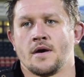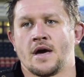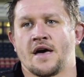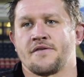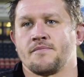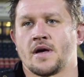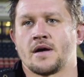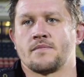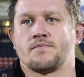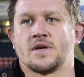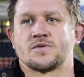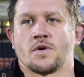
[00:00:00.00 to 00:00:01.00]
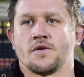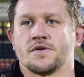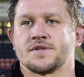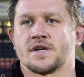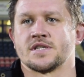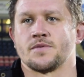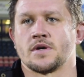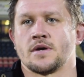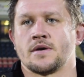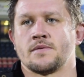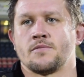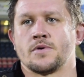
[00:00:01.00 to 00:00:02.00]
Yeah, it's one of those things that
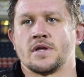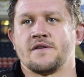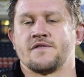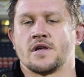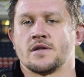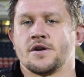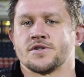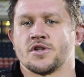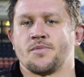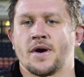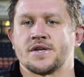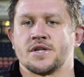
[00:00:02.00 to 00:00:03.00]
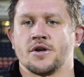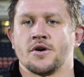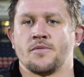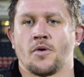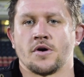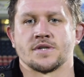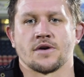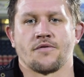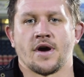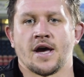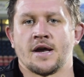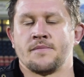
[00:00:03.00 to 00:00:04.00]
we leave the leaders on the pitch to do. Boys like
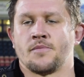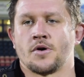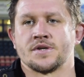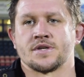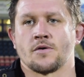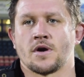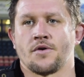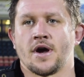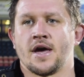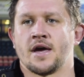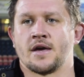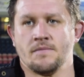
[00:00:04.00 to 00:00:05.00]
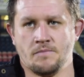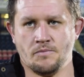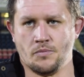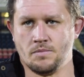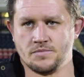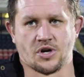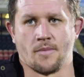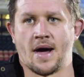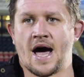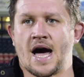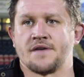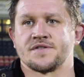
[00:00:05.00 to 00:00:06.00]
Rain, boys like Craig, scrum
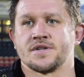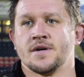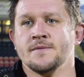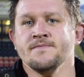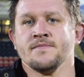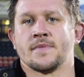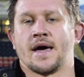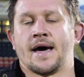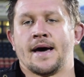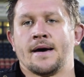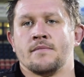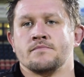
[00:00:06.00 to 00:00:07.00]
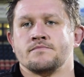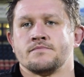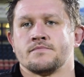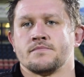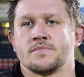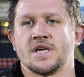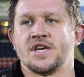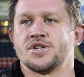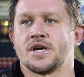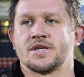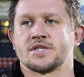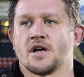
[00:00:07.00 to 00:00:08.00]
halves.
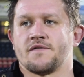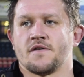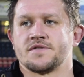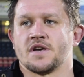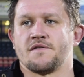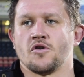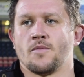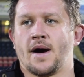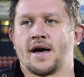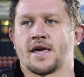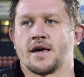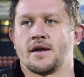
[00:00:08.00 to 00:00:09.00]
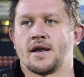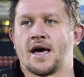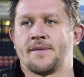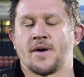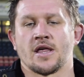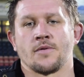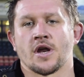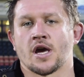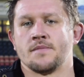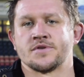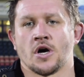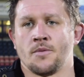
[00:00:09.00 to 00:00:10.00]
DJ and stuff, obviously at fullback, and Belly when he
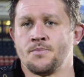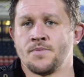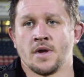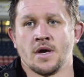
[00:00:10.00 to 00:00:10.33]
comes on.